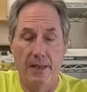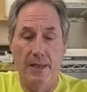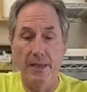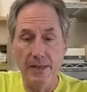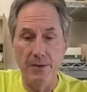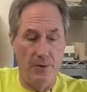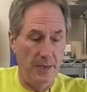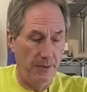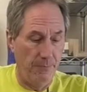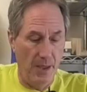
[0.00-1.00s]

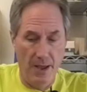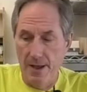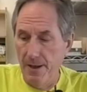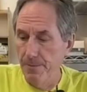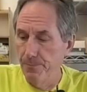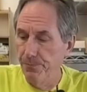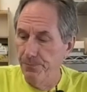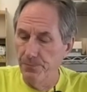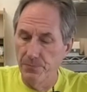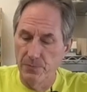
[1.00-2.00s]
Anyway, um,
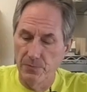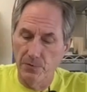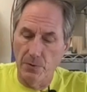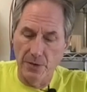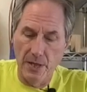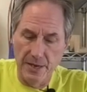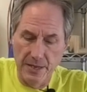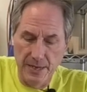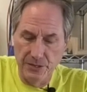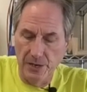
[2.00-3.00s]
so to kind of
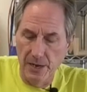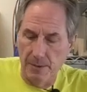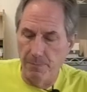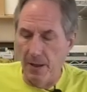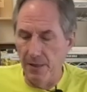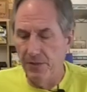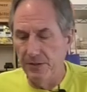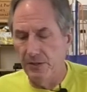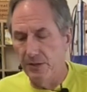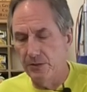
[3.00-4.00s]
catch up,
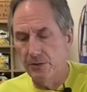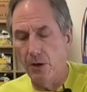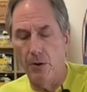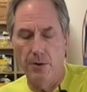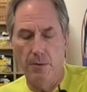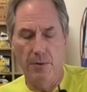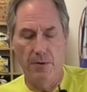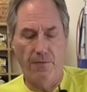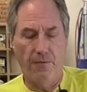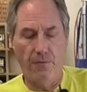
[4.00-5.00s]
this is coat number
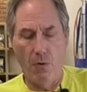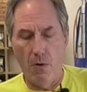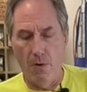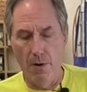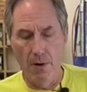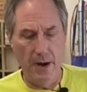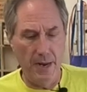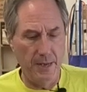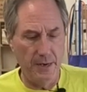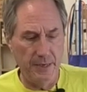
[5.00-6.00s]
four,
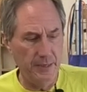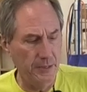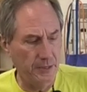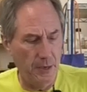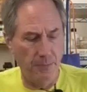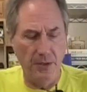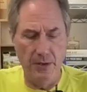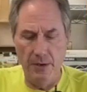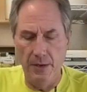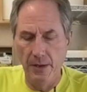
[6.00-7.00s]
and I did
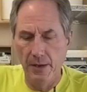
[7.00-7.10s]
something